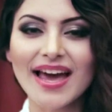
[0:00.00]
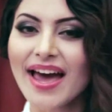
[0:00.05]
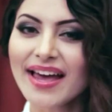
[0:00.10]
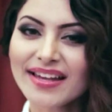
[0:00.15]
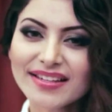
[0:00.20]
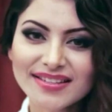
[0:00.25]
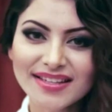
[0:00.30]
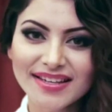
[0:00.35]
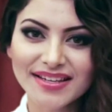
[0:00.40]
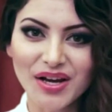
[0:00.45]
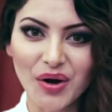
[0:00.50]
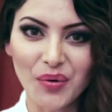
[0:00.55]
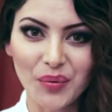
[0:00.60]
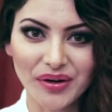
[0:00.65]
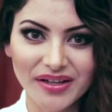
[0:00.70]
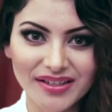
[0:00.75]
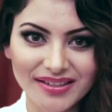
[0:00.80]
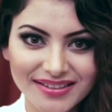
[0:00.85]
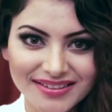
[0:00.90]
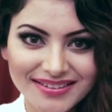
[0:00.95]
As their
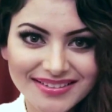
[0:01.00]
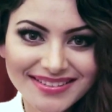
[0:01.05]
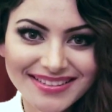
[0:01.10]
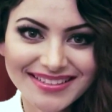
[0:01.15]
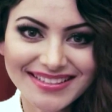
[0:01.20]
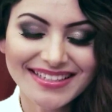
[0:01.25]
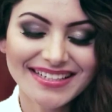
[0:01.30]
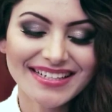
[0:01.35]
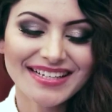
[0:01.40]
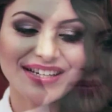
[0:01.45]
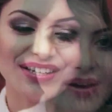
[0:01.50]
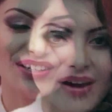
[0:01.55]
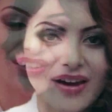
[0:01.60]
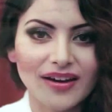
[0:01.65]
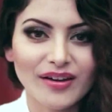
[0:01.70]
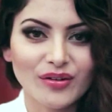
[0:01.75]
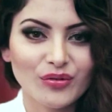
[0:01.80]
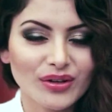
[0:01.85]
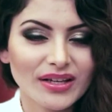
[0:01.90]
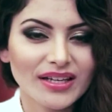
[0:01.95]
cover girl,
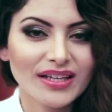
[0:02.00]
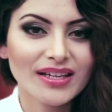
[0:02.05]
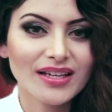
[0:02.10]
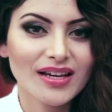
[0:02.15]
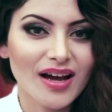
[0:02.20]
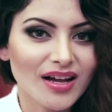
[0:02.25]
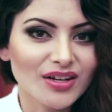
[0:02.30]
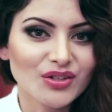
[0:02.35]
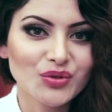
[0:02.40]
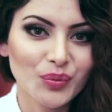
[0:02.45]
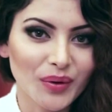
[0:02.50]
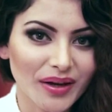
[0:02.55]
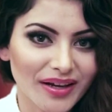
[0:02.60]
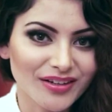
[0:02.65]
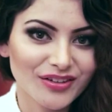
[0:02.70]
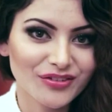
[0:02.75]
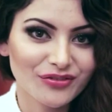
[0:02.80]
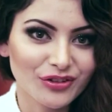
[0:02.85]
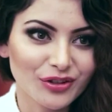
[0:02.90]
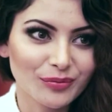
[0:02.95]
I really can't
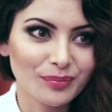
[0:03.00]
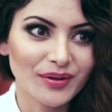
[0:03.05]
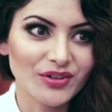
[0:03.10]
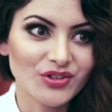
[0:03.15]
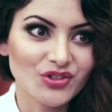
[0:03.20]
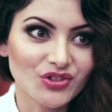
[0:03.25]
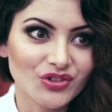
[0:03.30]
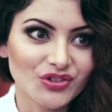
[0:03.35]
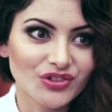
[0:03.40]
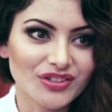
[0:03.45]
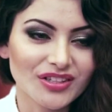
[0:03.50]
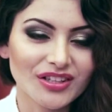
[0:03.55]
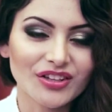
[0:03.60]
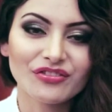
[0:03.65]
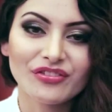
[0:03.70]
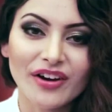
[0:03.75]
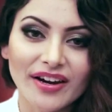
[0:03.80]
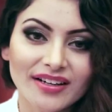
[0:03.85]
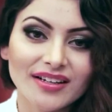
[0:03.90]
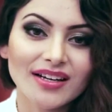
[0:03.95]
wait for the pictures
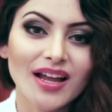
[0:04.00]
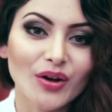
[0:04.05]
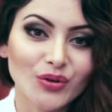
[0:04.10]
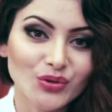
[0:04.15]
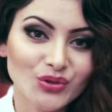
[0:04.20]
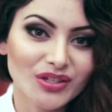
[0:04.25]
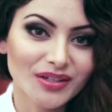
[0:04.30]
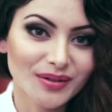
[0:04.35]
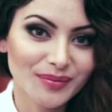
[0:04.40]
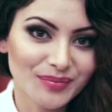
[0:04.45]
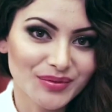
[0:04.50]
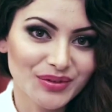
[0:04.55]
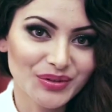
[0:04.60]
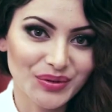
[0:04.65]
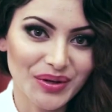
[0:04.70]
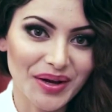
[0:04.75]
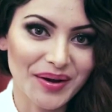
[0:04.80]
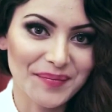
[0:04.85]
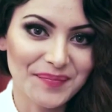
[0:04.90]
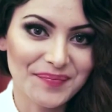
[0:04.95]
and the final outcome
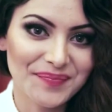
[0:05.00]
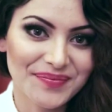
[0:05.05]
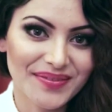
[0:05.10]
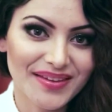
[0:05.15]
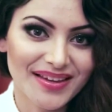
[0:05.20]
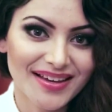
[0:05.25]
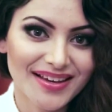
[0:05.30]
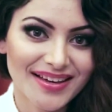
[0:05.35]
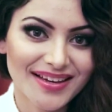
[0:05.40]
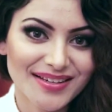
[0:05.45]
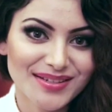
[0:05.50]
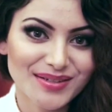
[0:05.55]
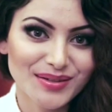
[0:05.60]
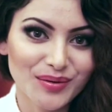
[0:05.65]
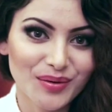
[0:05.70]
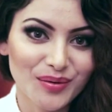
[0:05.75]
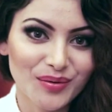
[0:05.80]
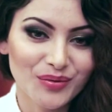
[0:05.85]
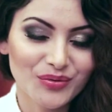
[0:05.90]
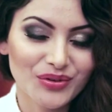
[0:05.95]
to come.
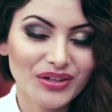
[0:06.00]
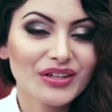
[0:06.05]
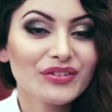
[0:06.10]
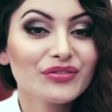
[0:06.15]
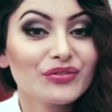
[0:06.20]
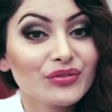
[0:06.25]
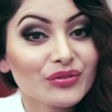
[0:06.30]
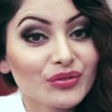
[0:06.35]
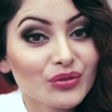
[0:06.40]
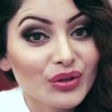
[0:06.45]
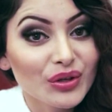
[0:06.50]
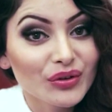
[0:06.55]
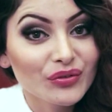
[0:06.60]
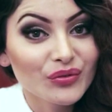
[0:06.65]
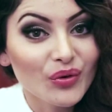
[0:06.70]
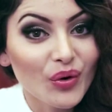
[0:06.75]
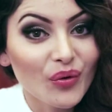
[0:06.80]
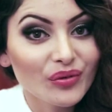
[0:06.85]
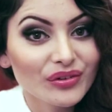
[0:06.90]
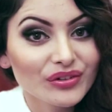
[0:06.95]
So really looking
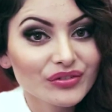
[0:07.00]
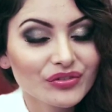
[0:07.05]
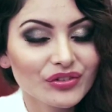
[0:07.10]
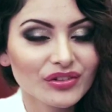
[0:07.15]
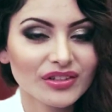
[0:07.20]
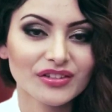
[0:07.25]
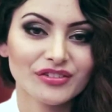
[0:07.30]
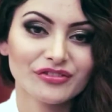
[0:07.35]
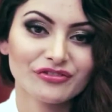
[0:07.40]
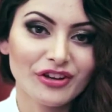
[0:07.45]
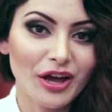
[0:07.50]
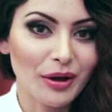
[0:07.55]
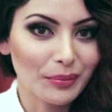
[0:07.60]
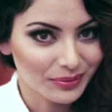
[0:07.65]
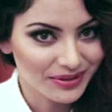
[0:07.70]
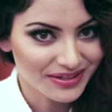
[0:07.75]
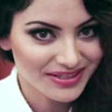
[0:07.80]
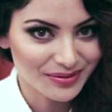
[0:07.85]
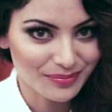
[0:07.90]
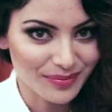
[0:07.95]
forward for the
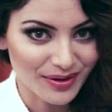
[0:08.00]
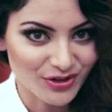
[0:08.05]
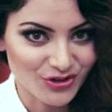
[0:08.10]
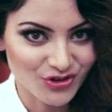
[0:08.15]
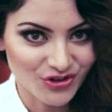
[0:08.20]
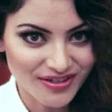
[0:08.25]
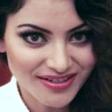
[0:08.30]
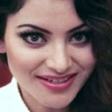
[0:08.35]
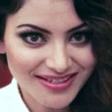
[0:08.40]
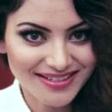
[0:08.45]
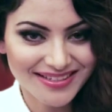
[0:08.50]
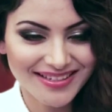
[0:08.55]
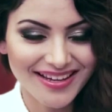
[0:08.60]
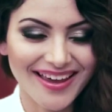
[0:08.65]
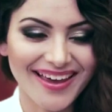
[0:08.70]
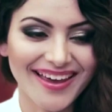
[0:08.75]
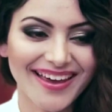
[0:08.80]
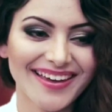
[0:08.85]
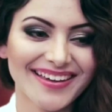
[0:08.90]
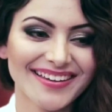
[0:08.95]
fabulous images
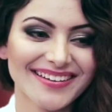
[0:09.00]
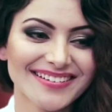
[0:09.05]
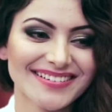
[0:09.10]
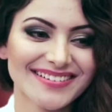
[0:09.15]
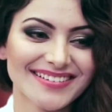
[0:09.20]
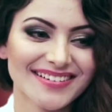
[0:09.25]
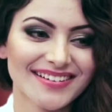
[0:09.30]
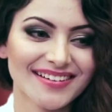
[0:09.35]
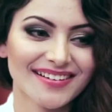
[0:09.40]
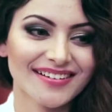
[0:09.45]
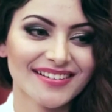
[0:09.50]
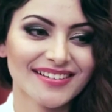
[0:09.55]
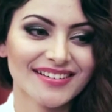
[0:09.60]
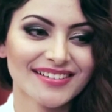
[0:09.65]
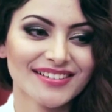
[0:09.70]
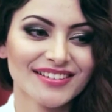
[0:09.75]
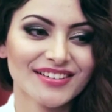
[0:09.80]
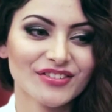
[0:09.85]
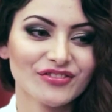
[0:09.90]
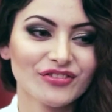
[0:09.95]
and uh,
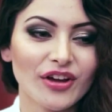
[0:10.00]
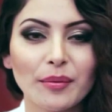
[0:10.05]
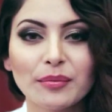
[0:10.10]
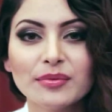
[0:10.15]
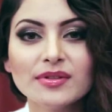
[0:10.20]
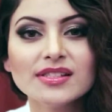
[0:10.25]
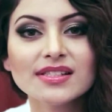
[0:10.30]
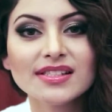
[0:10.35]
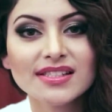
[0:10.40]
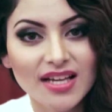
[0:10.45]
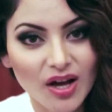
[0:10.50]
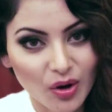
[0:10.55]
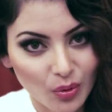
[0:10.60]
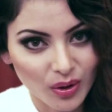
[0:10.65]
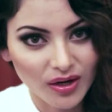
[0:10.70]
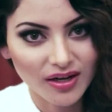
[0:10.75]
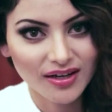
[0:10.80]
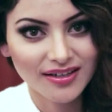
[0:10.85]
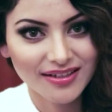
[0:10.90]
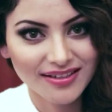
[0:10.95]
fabulous
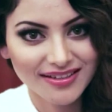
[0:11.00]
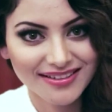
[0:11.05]
cover.